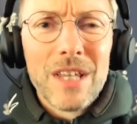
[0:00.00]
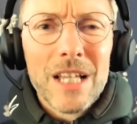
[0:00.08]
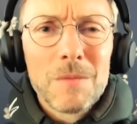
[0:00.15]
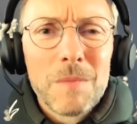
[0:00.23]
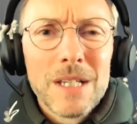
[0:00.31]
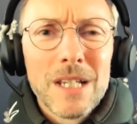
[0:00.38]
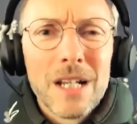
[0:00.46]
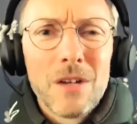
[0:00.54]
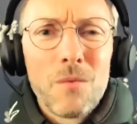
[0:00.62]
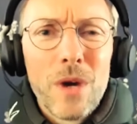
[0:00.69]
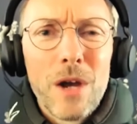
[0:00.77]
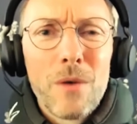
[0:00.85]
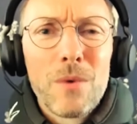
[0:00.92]
That's basically
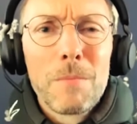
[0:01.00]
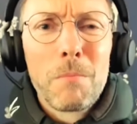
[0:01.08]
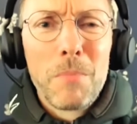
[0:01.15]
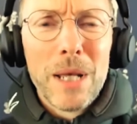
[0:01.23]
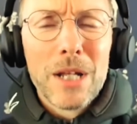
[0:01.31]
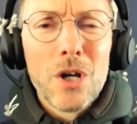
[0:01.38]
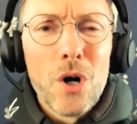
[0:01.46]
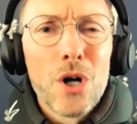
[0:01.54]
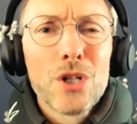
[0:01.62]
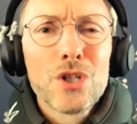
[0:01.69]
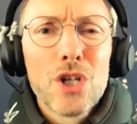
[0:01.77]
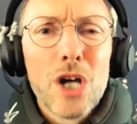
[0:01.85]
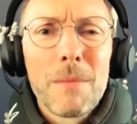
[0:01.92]
where we built
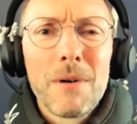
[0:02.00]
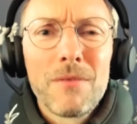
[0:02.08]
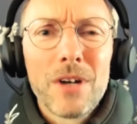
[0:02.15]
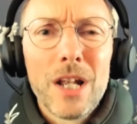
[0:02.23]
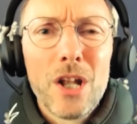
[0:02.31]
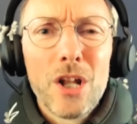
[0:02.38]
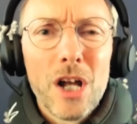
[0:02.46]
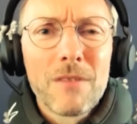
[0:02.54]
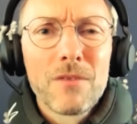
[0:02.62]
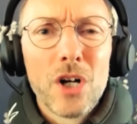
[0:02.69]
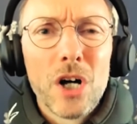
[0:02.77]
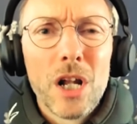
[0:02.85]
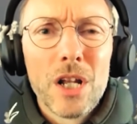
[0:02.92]
on top of a lot
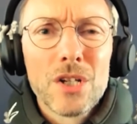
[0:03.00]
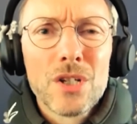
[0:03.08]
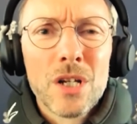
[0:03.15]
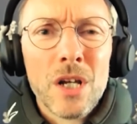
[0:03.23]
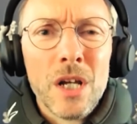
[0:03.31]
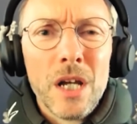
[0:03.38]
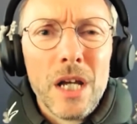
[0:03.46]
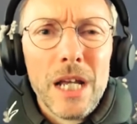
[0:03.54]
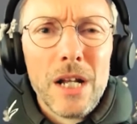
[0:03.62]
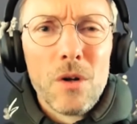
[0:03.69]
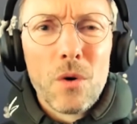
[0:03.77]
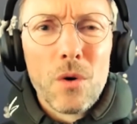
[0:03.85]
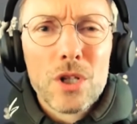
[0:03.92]
of knowledge
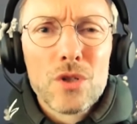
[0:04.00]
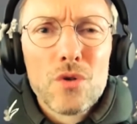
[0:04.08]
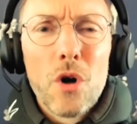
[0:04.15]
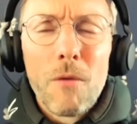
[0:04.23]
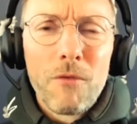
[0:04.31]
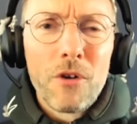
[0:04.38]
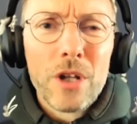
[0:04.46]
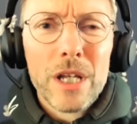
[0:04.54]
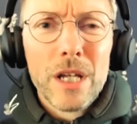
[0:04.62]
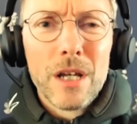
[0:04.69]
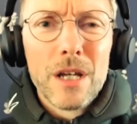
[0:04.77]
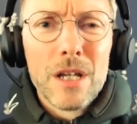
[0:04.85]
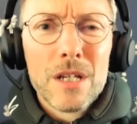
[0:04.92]
in order to
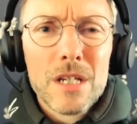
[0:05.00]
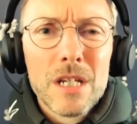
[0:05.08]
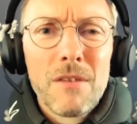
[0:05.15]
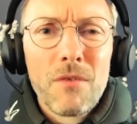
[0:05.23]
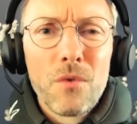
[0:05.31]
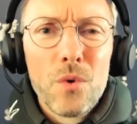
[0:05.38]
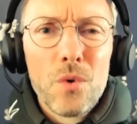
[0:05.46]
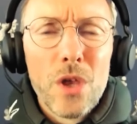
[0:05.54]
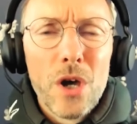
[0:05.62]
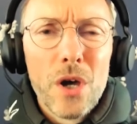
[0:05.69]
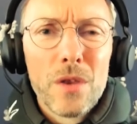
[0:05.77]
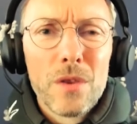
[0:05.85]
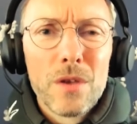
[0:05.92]
hopefully see through
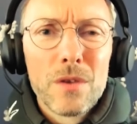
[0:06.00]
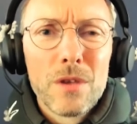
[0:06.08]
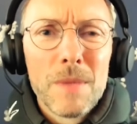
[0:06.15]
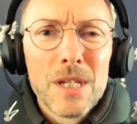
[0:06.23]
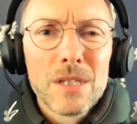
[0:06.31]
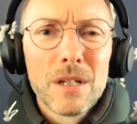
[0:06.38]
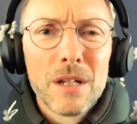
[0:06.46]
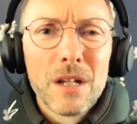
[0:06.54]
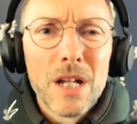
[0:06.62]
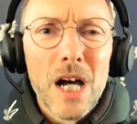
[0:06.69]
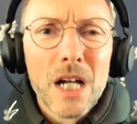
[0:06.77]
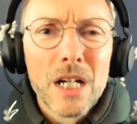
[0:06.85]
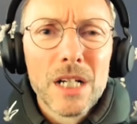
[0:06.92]
the mist and the
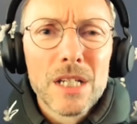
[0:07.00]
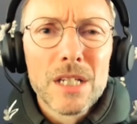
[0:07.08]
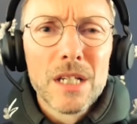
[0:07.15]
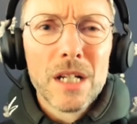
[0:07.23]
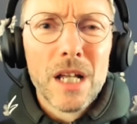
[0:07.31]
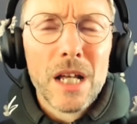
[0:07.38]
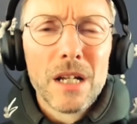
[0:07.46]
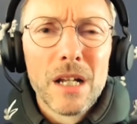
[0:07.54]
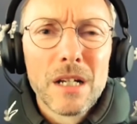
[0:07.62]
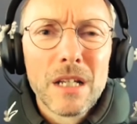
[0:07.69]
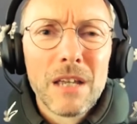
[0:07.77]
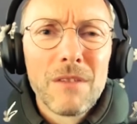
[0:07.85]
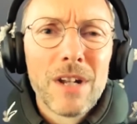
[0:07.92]
darkness
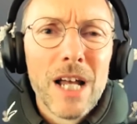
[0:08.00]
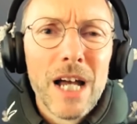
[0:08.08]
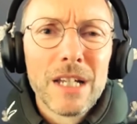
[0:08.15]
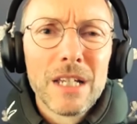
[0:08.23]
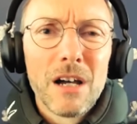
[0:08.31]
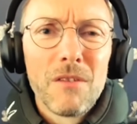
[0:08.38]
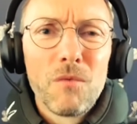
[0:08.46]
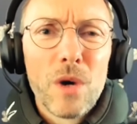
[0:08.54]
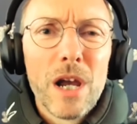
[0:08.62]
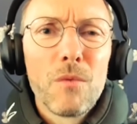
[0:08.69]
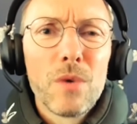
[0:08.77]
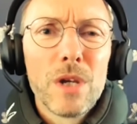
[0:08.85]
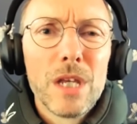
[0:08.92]
and give an idea of
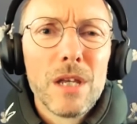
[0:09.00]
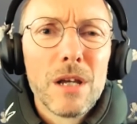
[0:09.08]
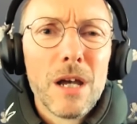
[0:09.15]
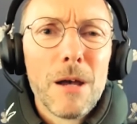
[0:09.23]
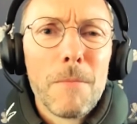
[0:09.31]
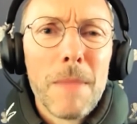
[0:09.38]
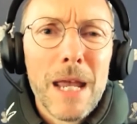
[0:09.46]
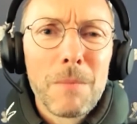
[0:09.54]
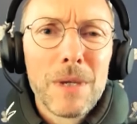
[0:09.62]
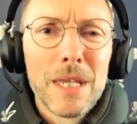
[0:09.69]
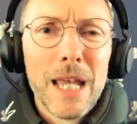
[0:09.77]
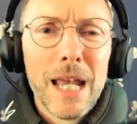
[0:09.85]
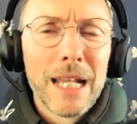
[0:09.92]
where we may
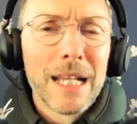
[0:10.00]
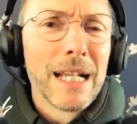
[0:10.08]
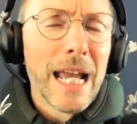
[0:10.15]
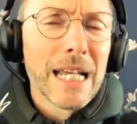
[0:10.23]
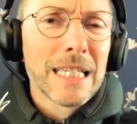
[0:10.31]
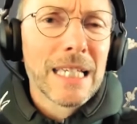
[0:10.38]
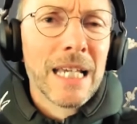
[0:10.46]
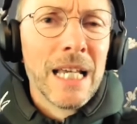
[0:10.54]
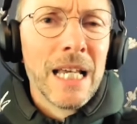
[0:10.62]
be heading next.